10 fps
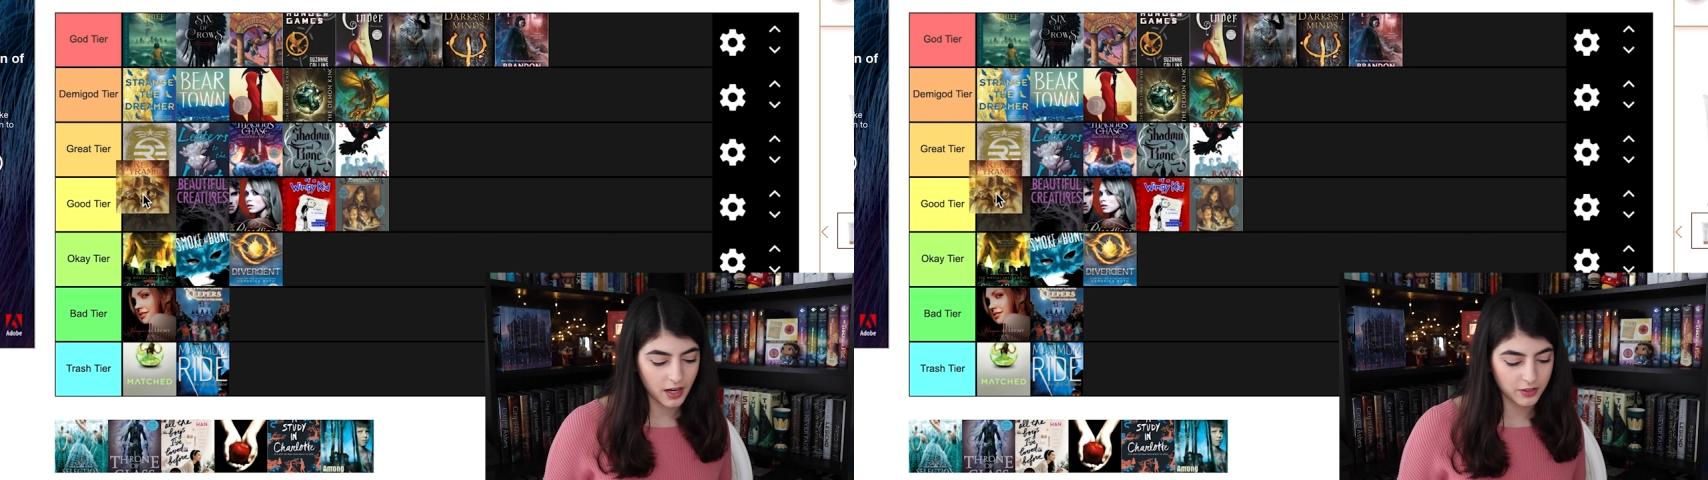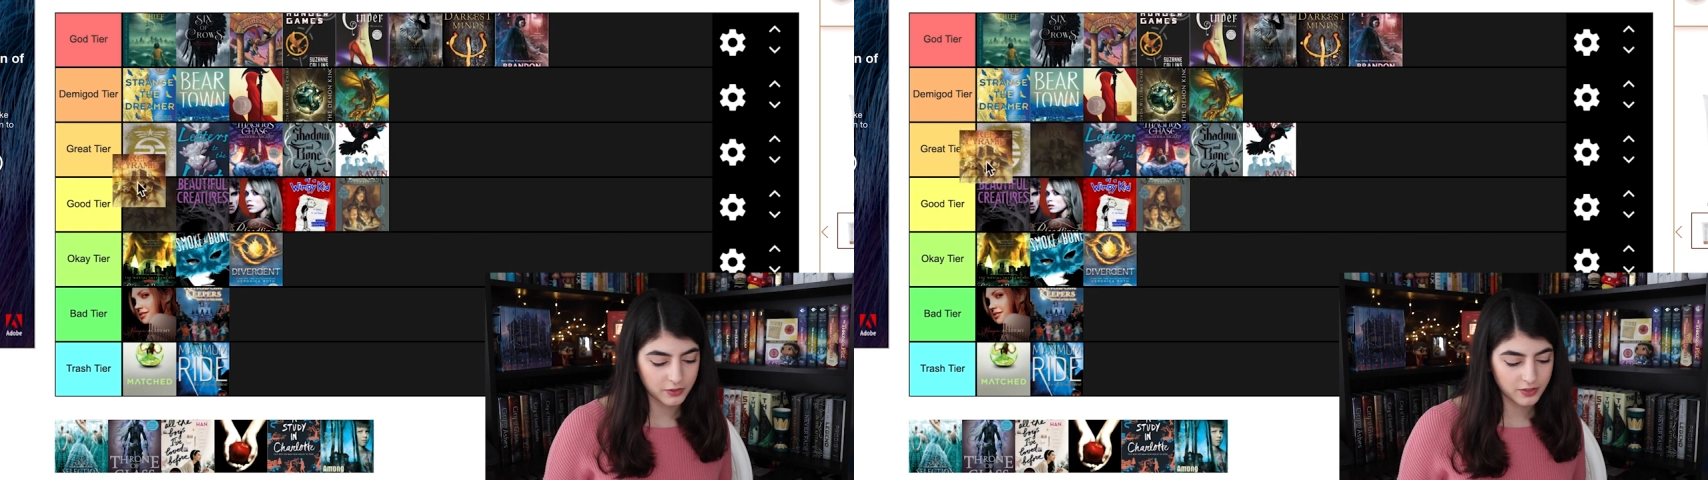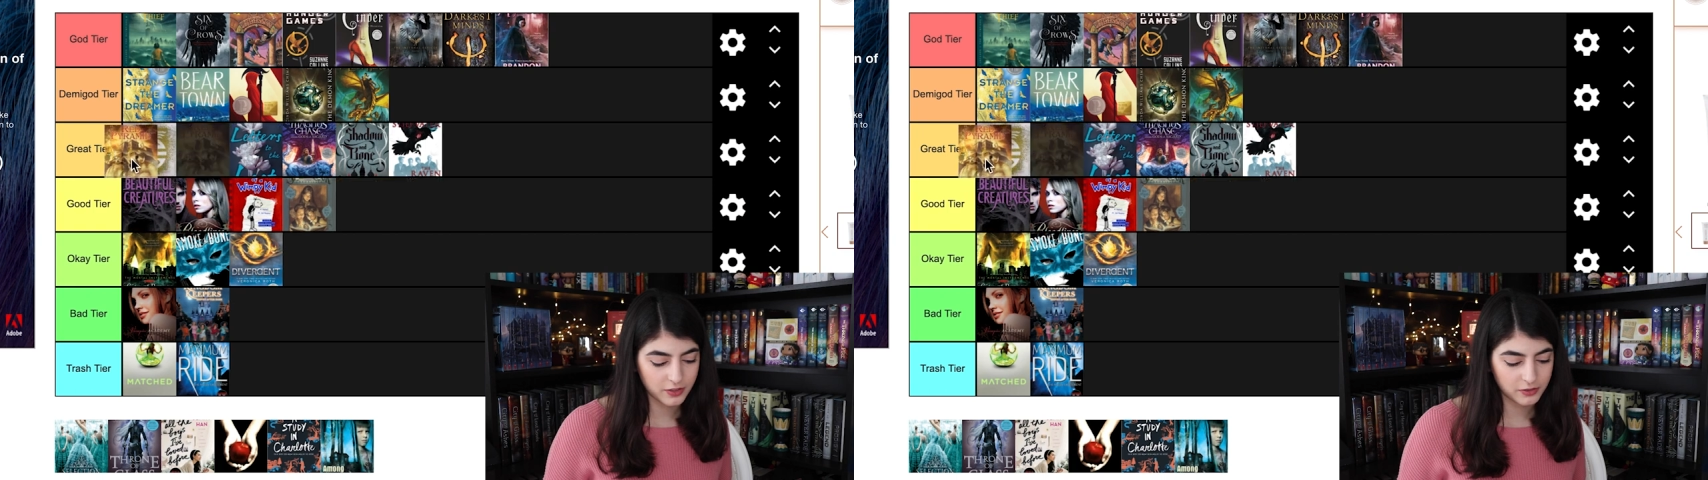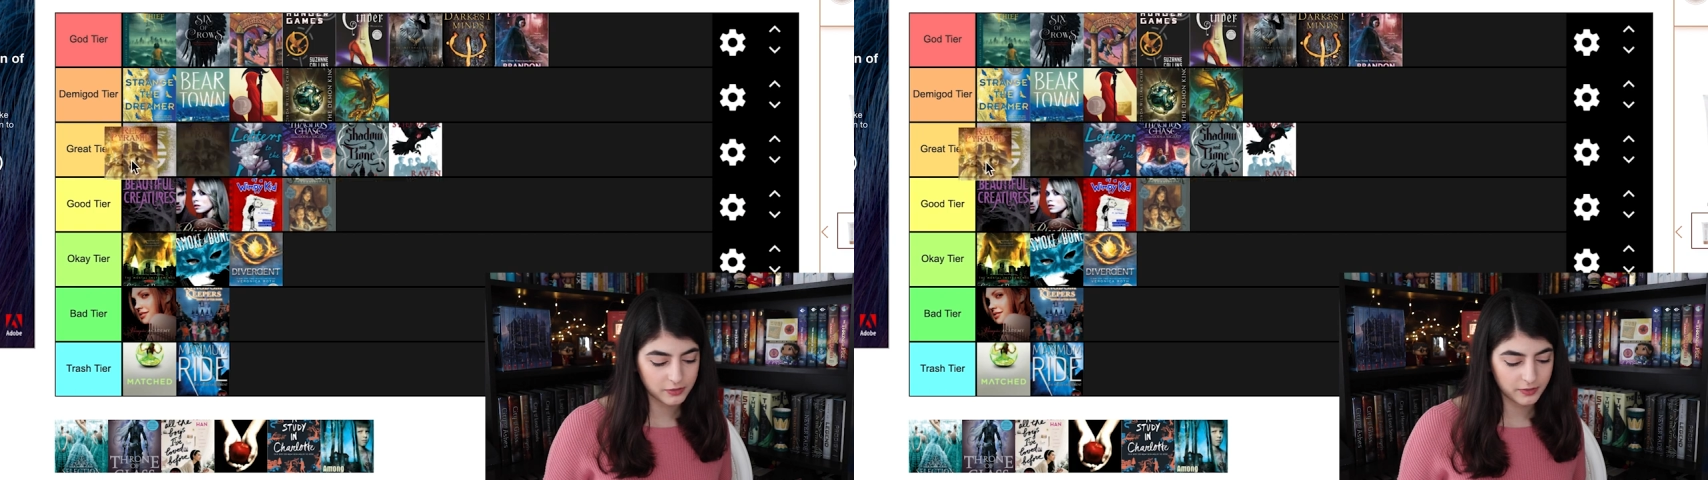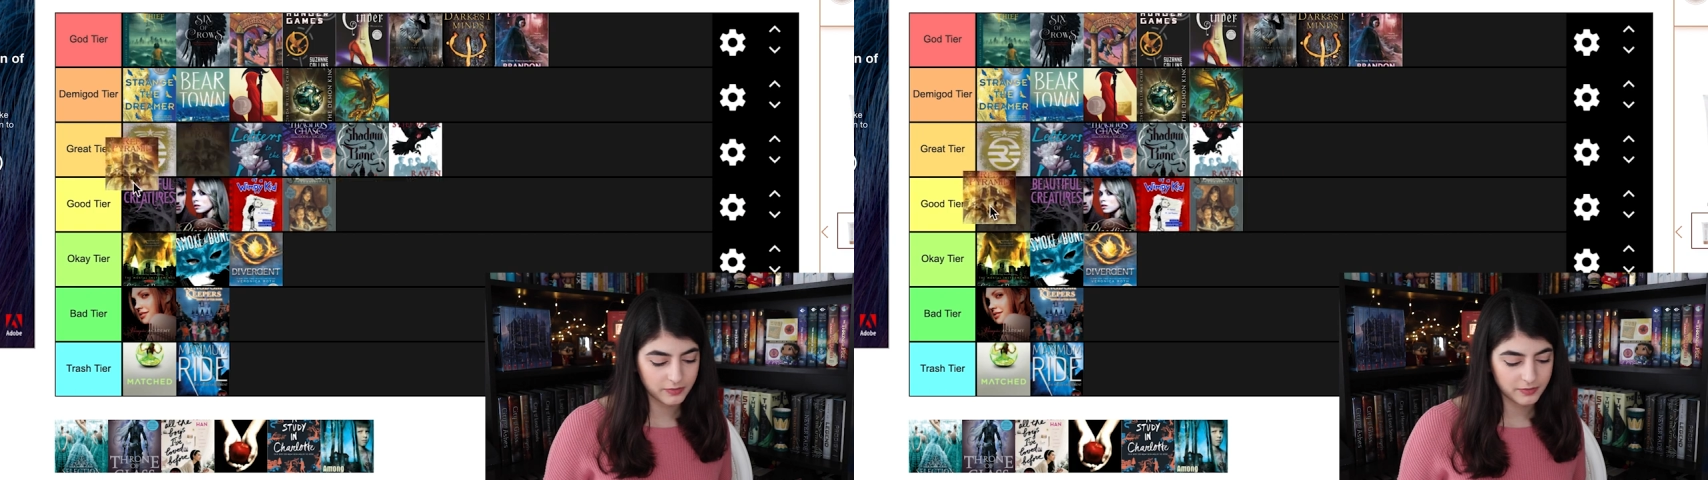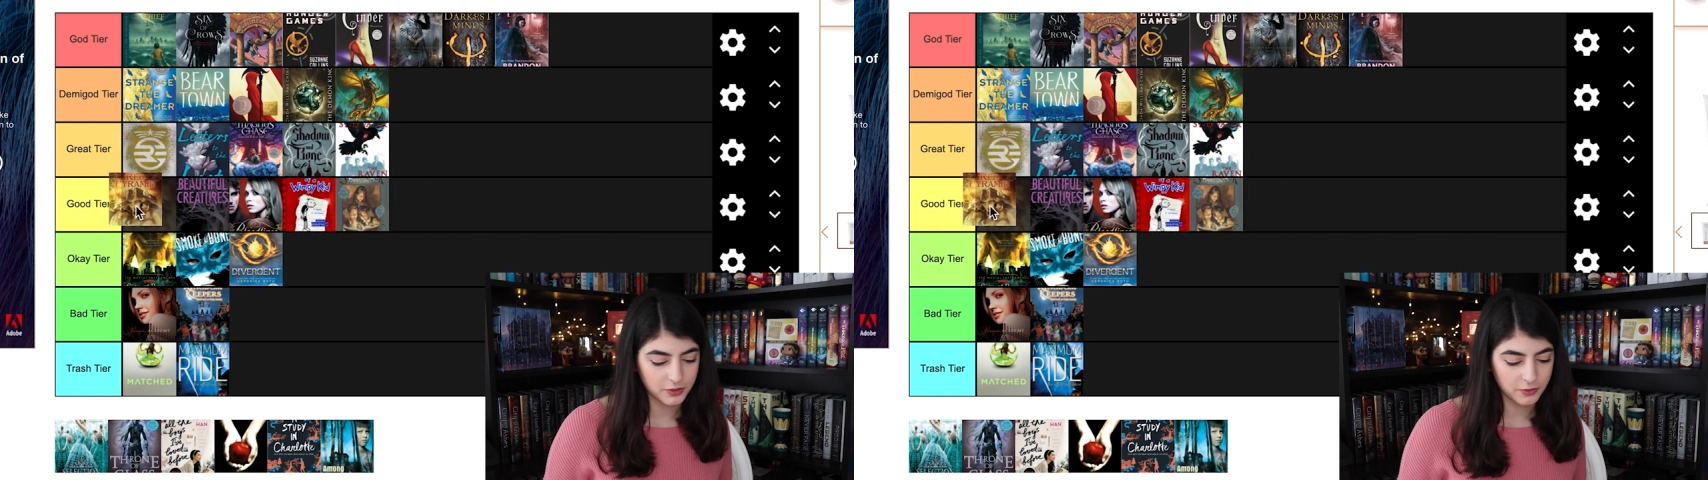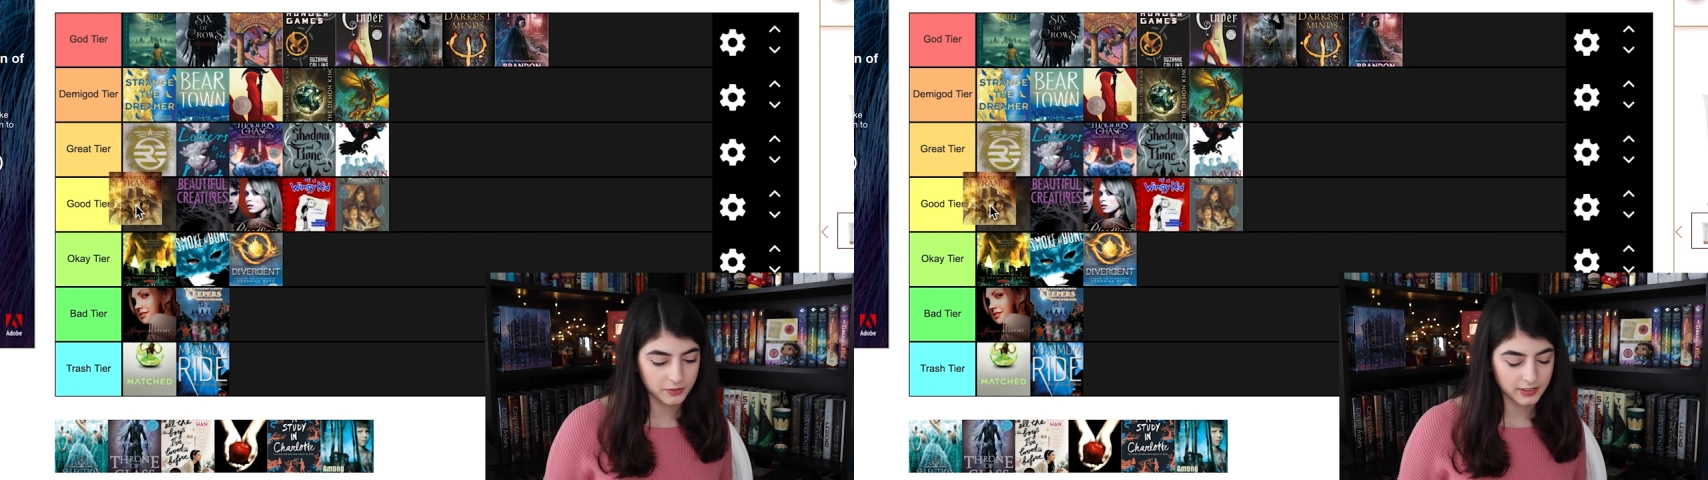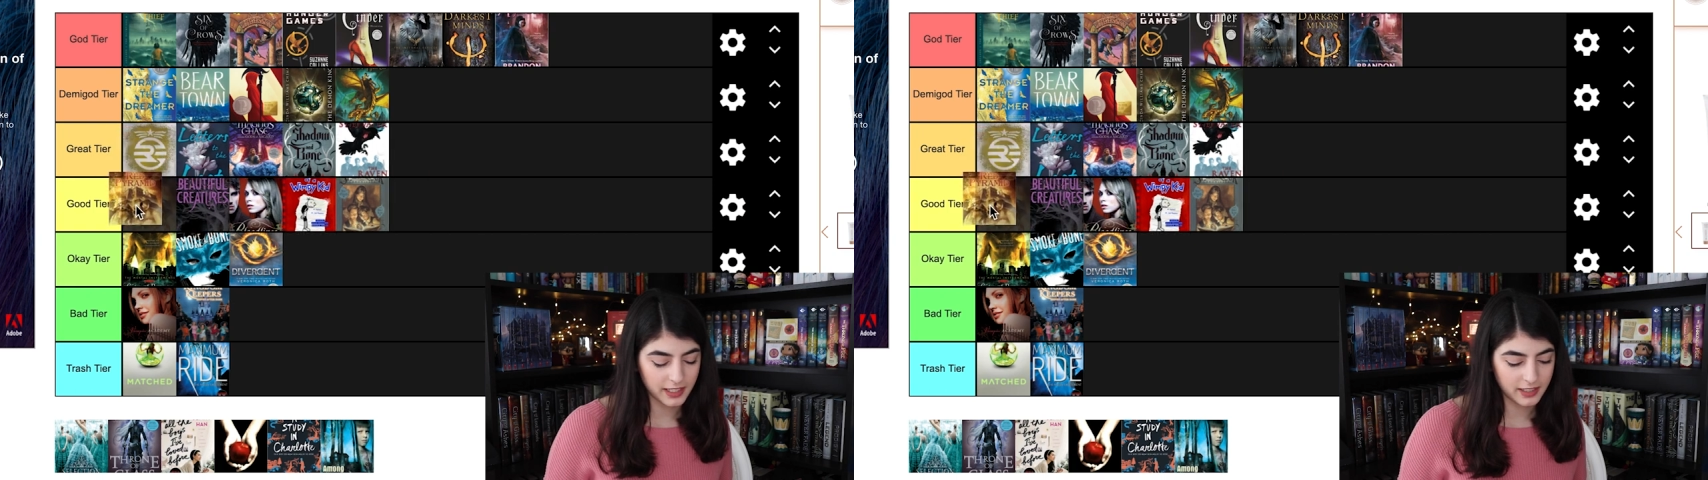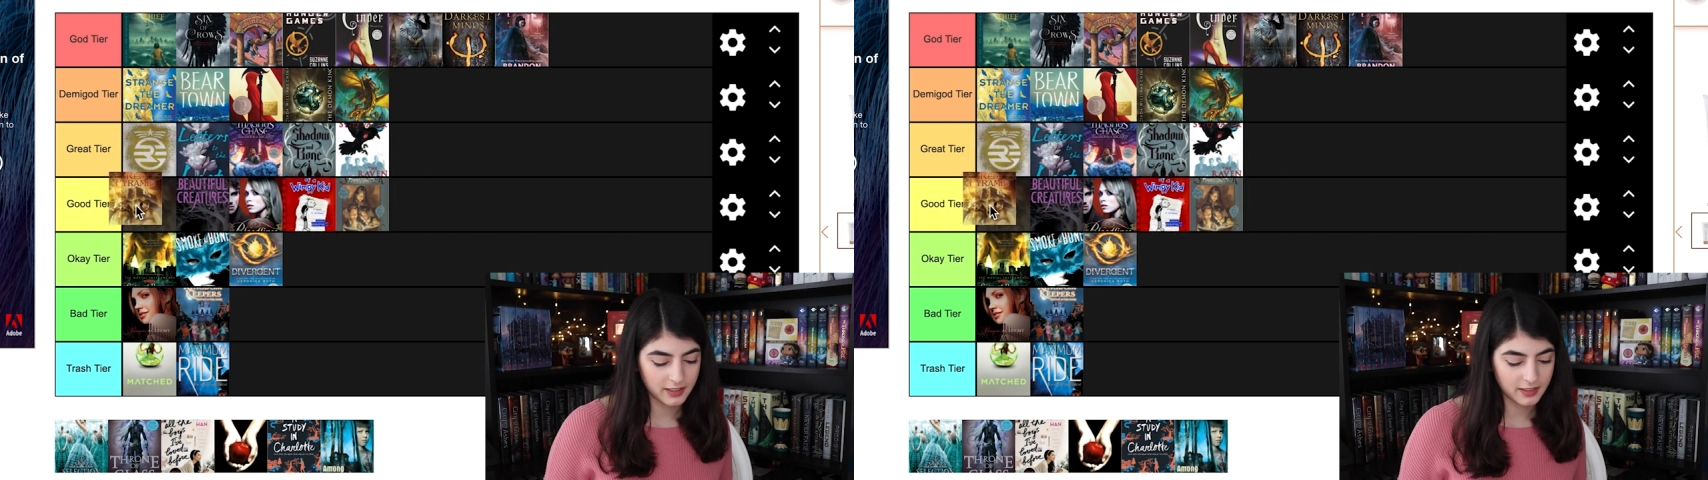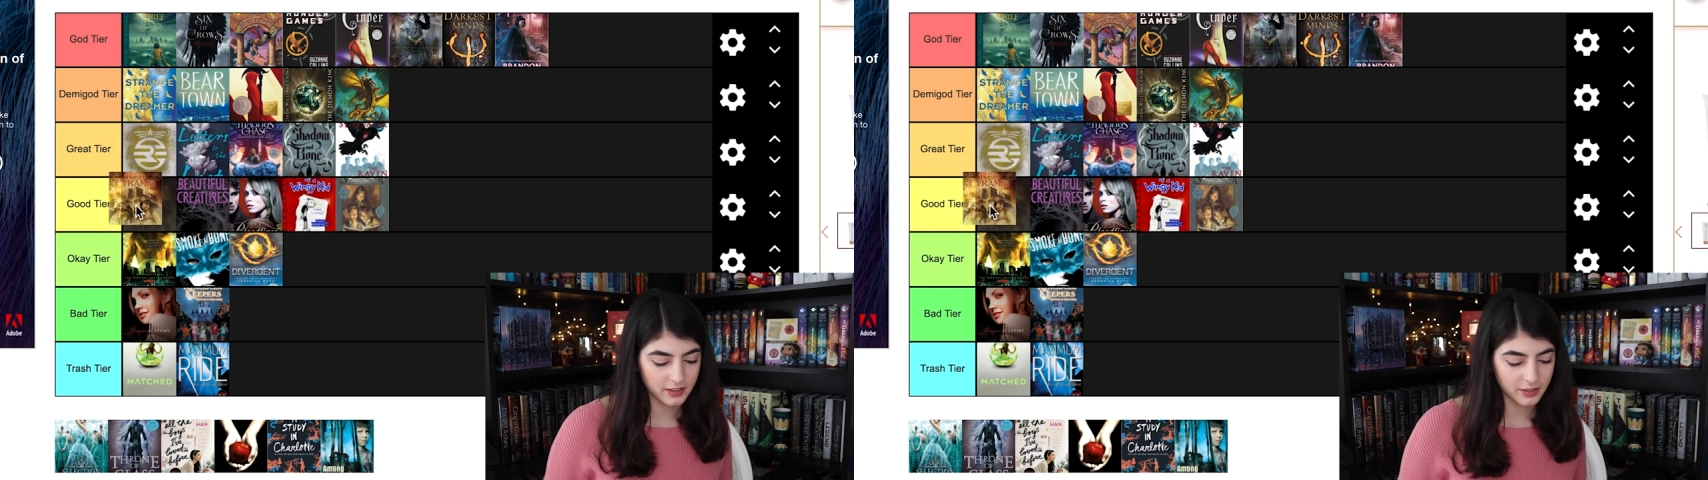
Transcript: I also don't like